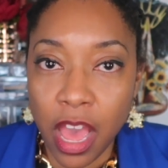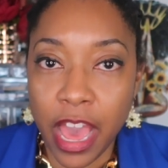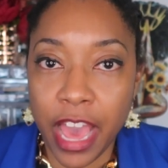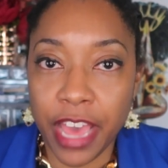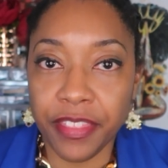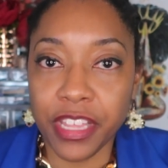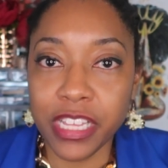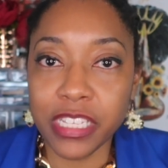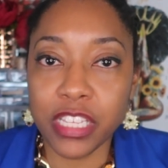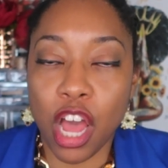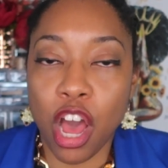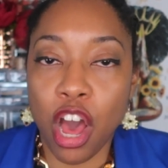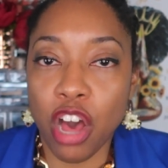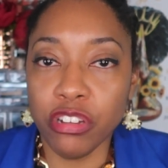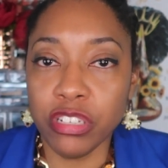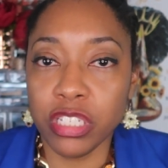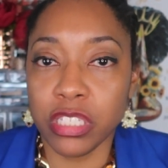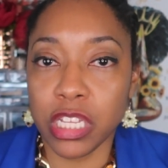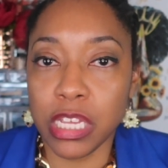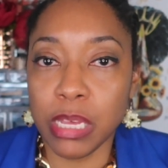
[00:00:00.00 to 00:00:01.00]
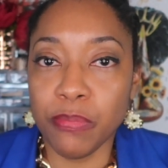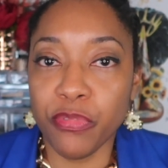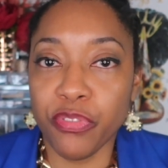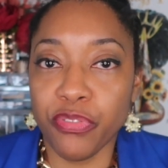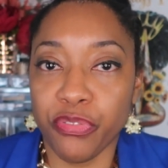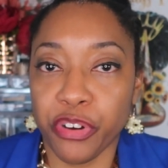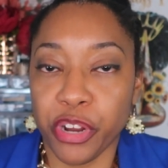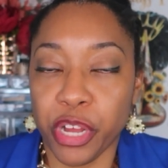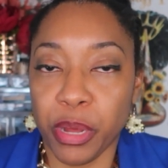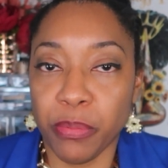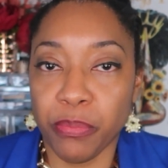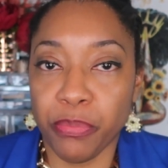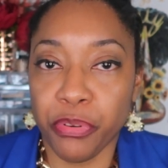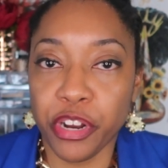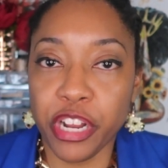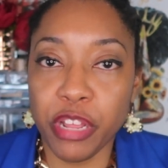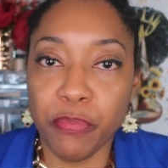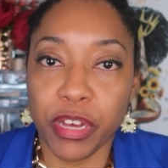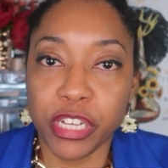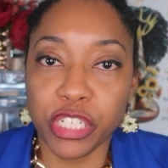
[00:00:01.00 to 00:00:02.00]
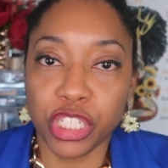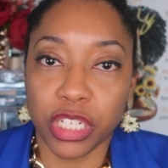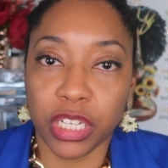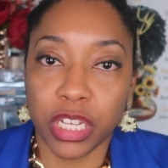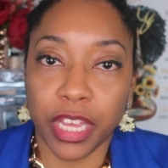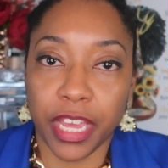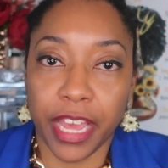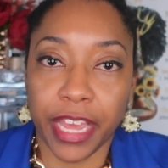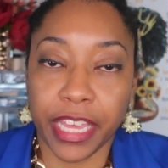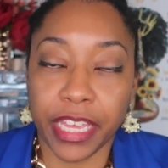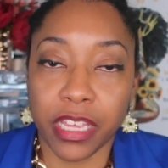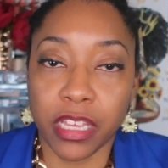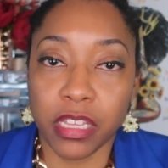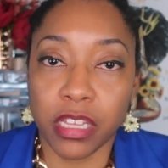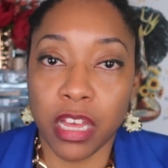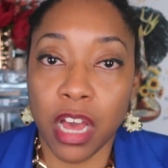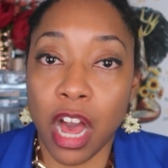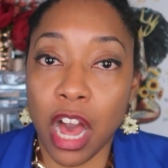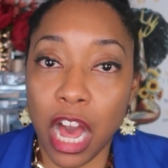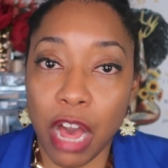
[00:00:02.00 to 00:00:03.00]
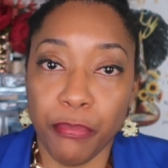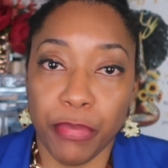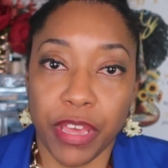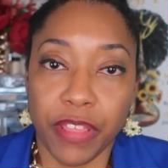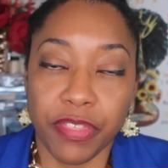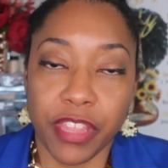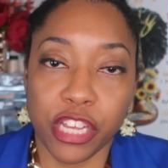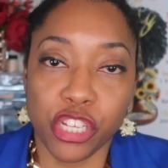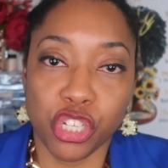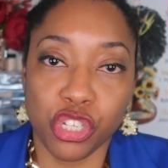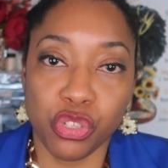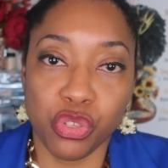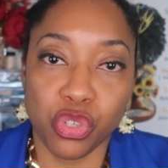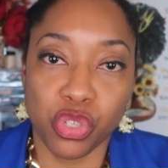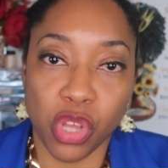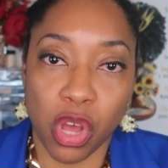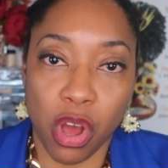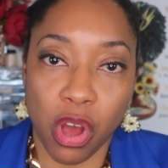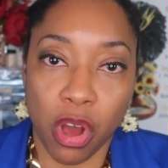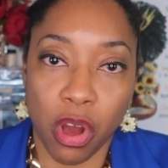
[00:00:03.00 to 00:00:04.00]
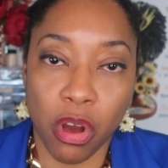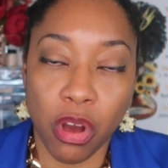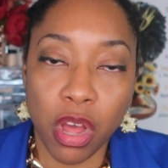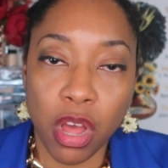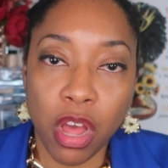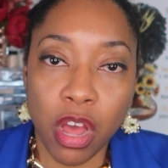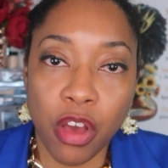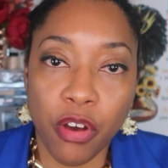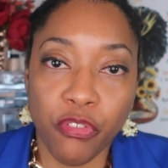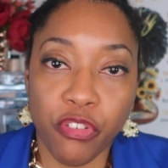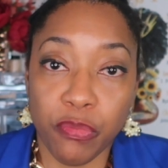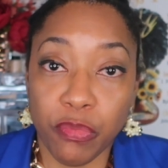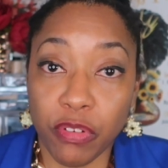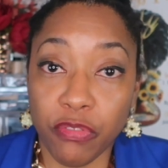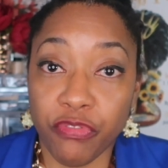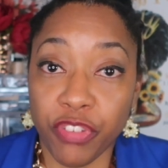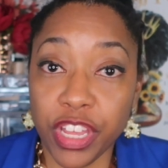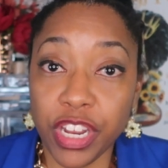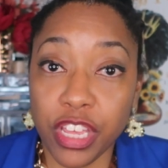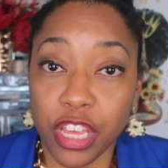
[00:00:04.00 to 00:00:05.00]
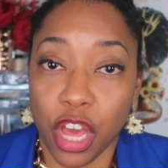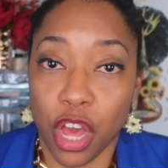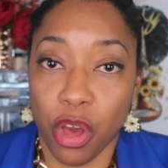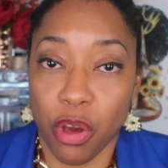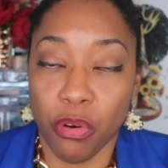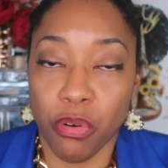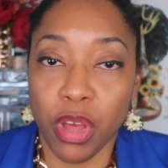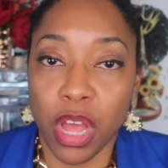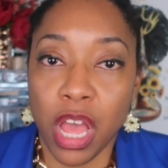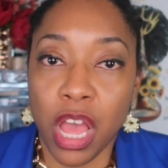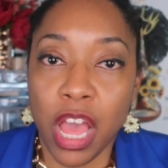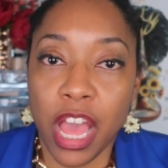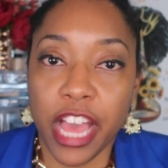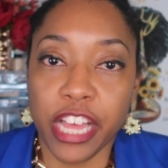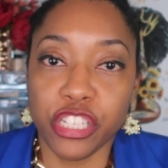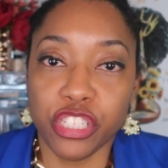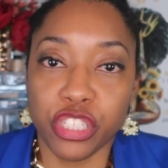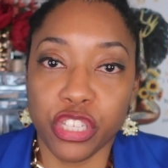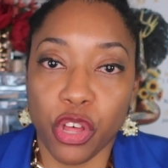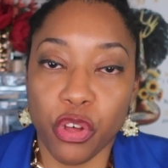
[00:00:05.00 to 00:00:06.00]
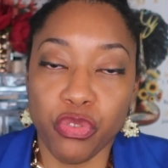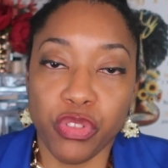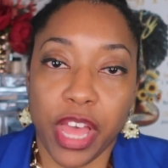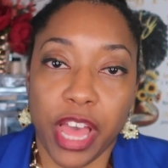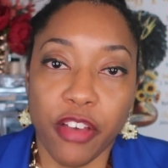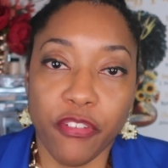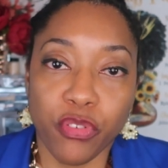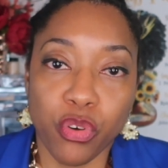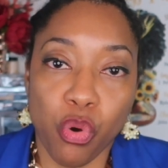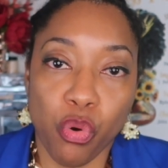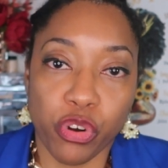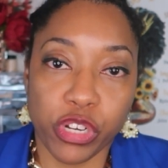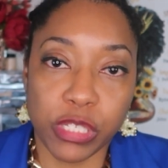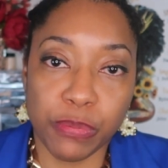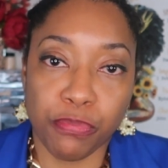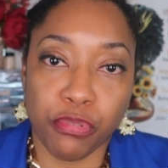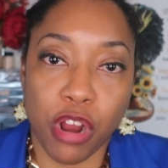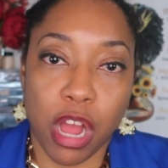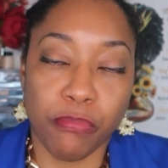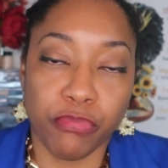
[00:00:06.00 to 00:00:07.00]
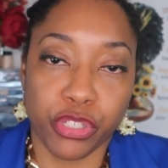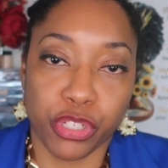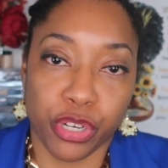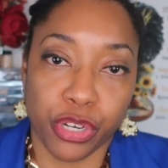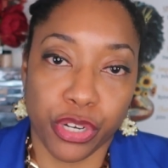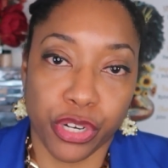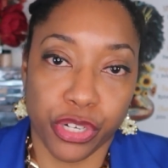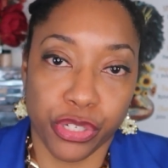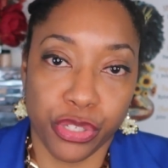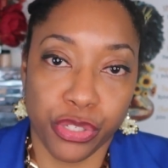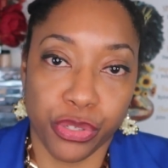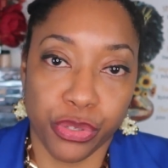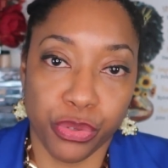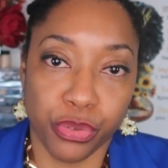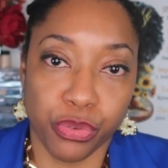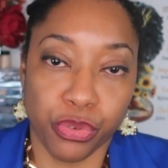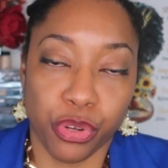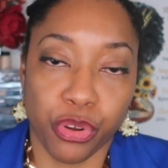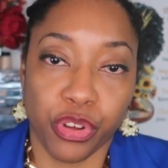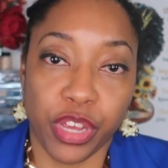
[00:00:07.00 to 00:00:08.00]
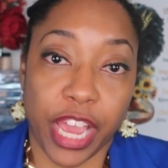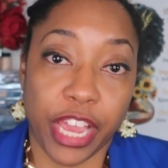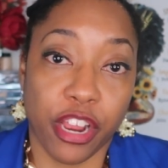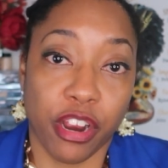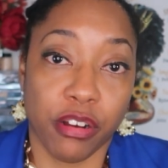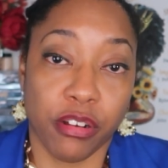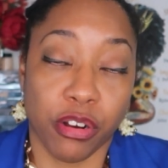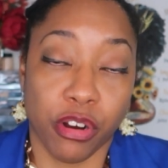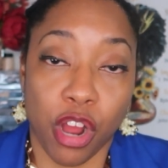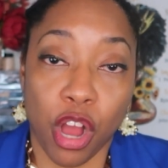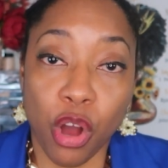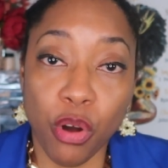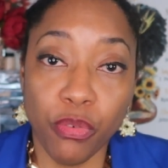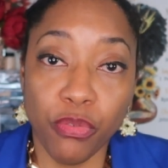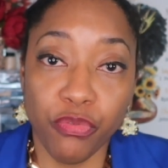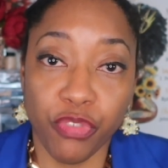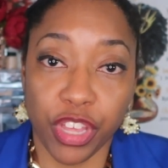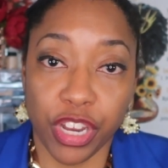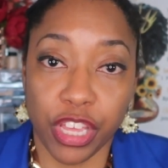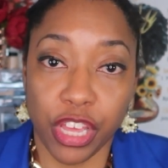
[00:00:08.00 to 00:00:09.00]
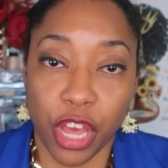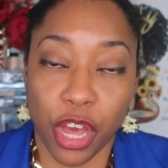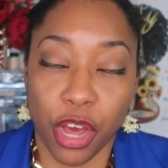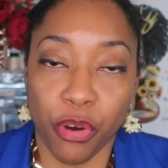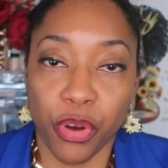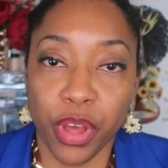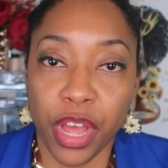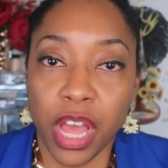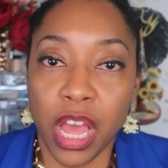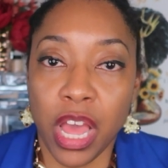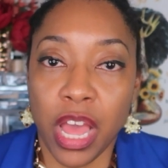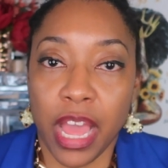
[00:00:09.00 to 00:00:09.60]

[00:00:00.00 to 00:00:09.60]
And this all stemmed from pretty much a comment that she saw from a video. And so that, of course, prompted her to create her own video.